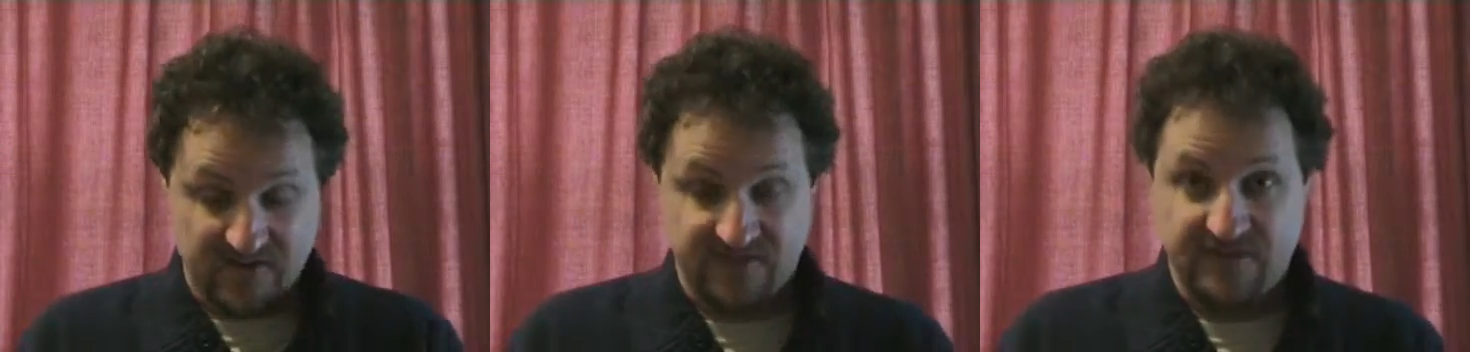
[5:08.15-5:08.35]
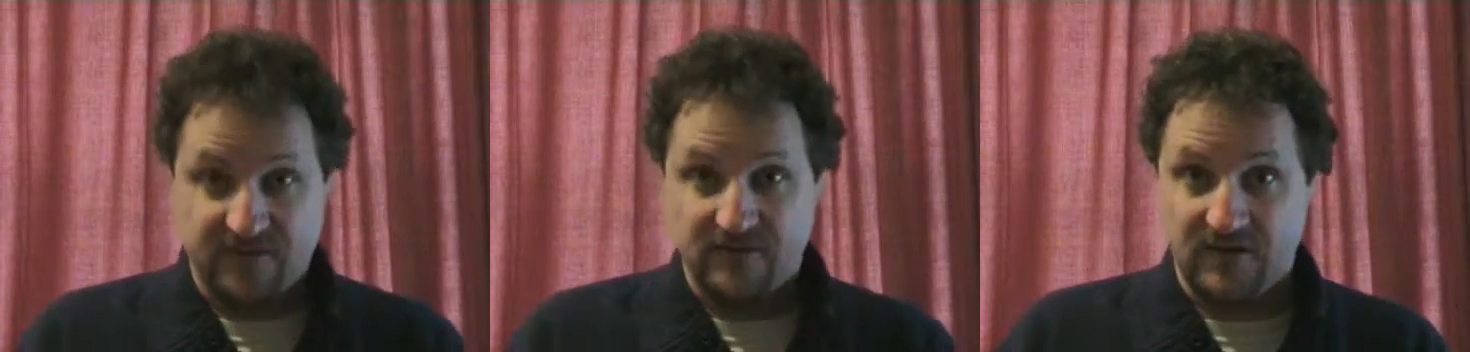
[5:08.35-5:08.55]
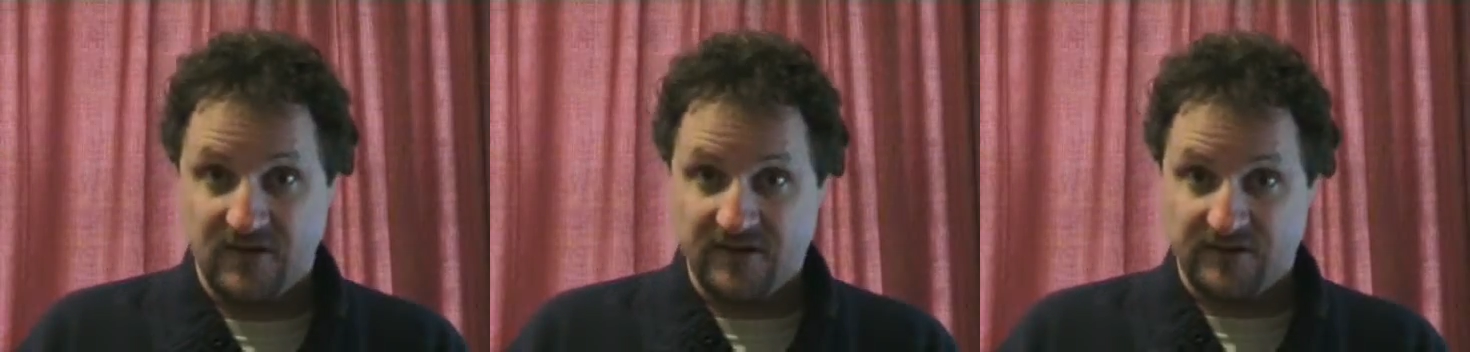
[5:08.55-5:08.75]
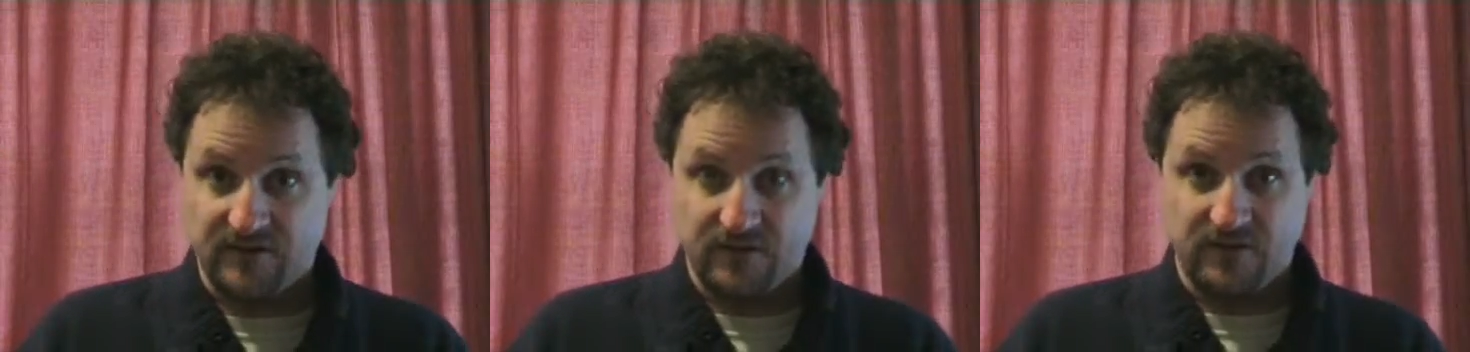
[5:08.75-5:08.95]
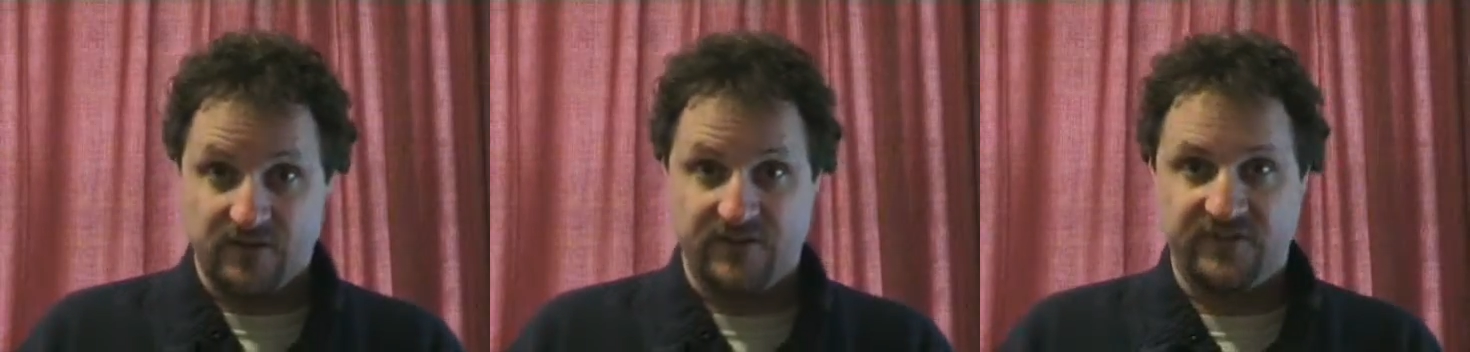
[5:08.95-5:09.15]
sterilised and
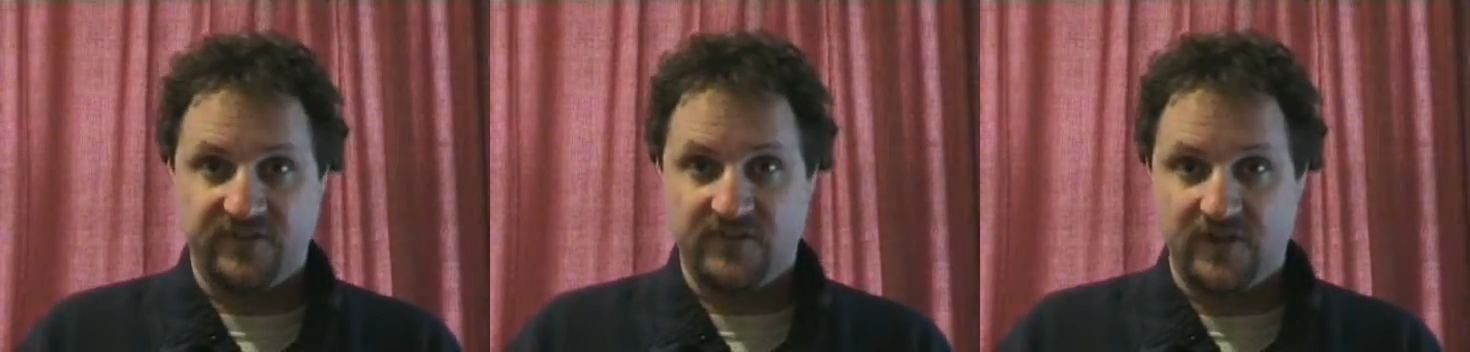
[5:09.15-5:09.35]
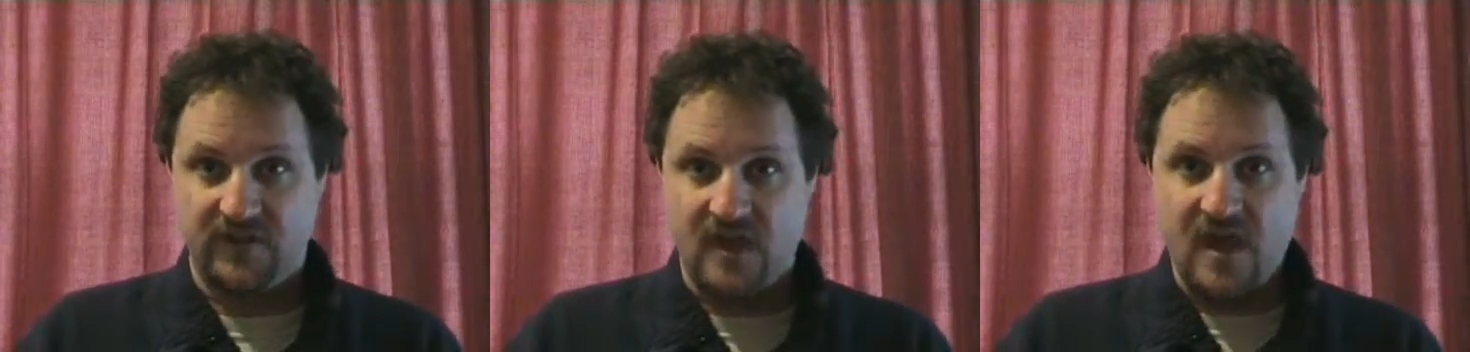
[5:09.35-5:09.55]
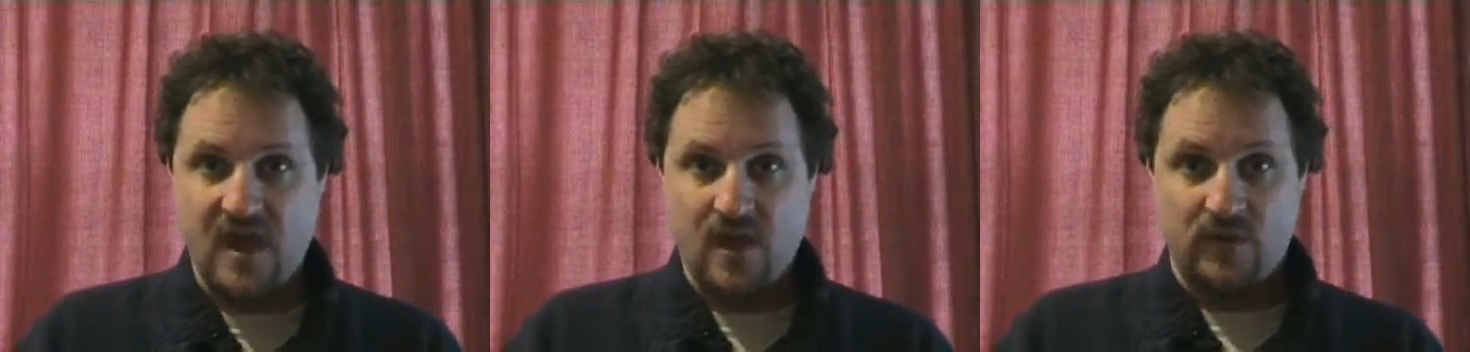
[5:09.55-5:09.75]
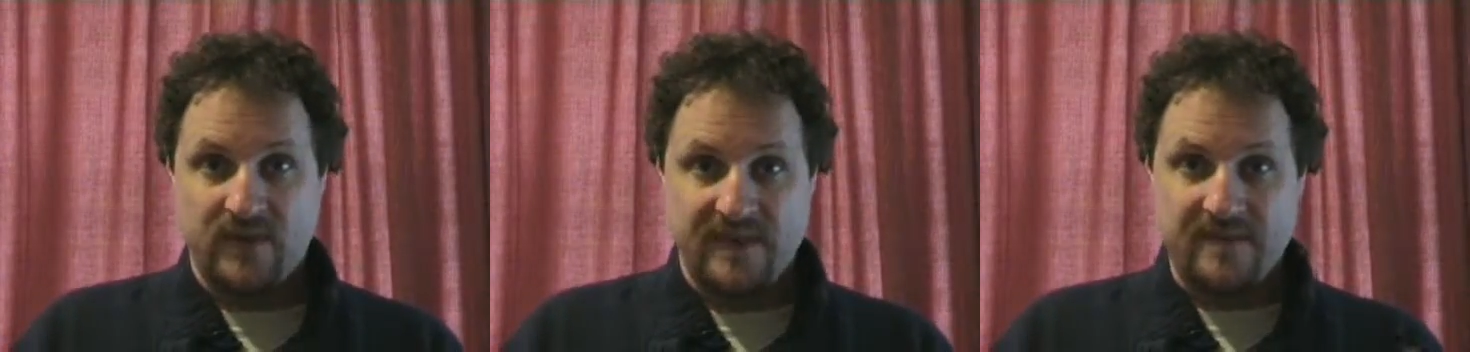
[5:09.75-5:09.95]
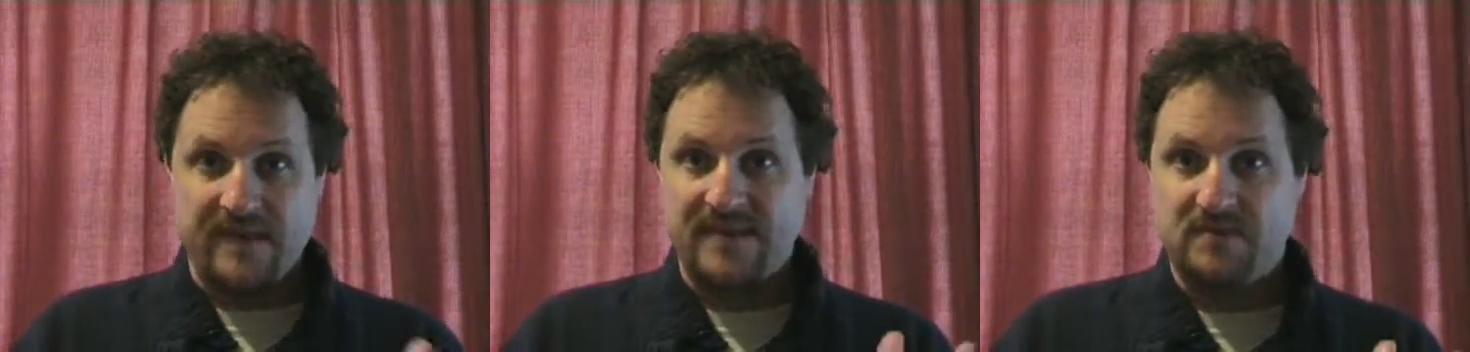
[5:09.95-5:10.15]
all the rest of it when
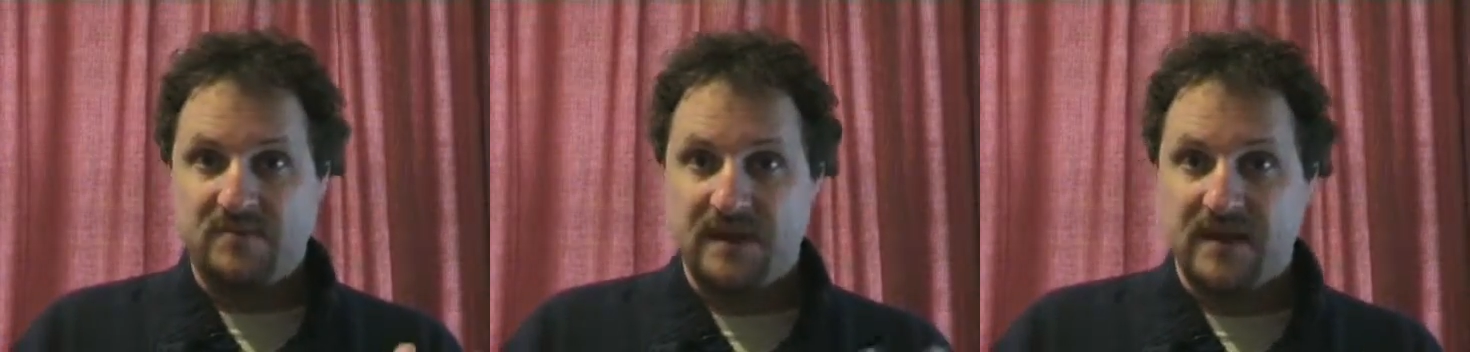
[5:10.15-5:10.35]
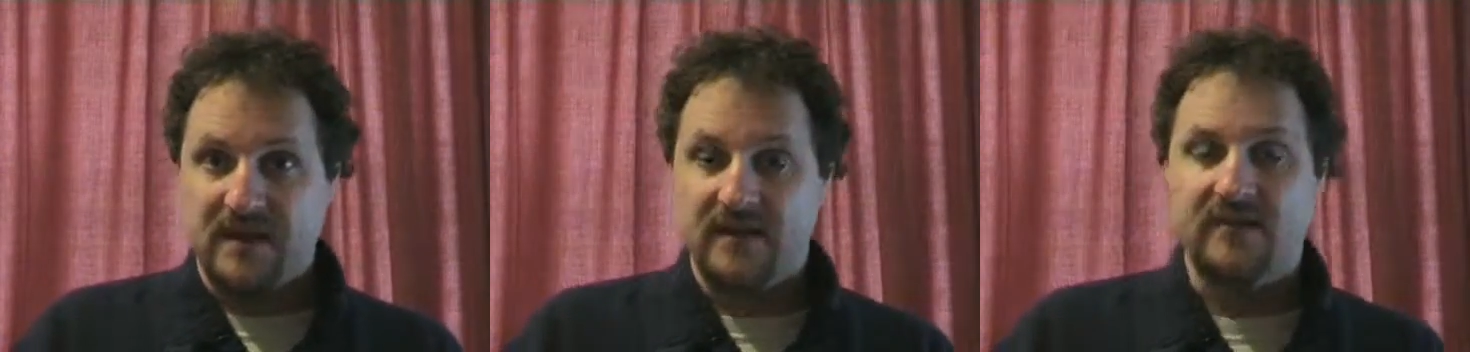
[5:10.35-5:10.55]
they made the beer.